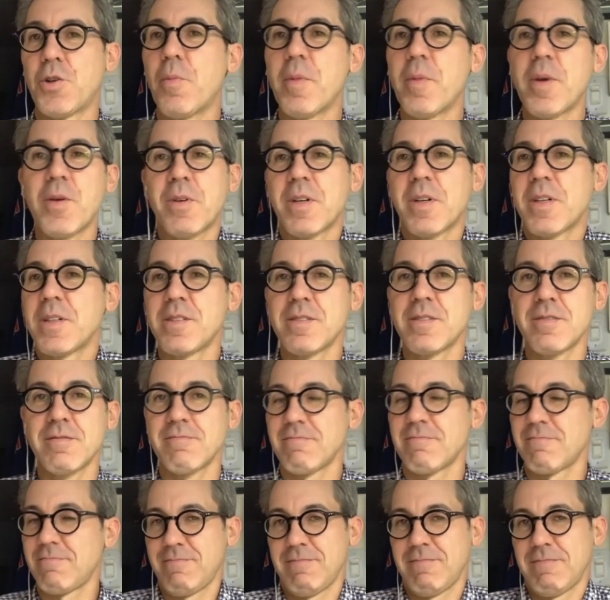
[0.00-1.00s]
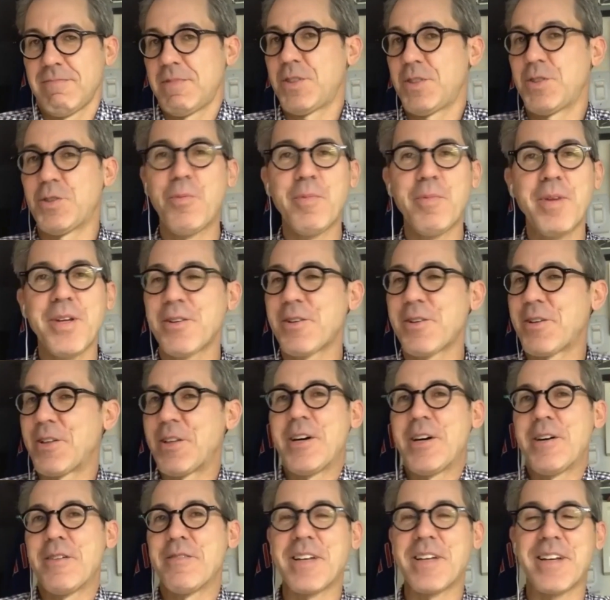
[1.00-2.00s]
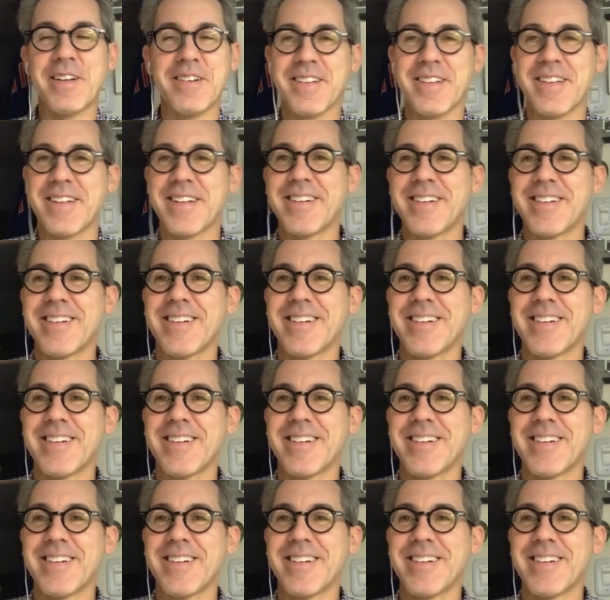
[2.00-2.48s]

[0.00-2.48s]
show me what show me your gloves. I